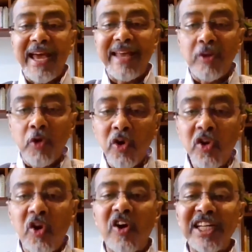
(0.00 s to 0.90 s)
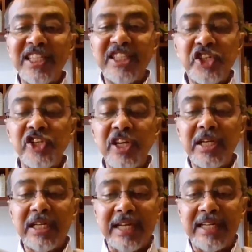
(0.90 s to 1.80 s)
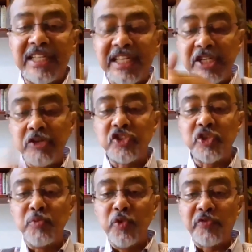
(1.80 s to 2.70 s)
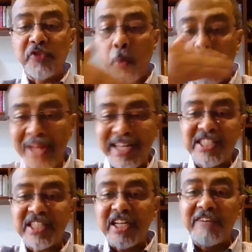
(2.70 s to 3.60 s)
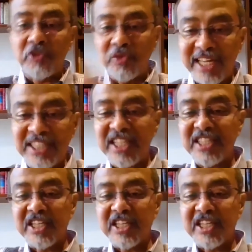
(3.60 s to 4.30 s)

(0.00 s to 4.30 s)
and the whole organization continues to move from one S curve to next S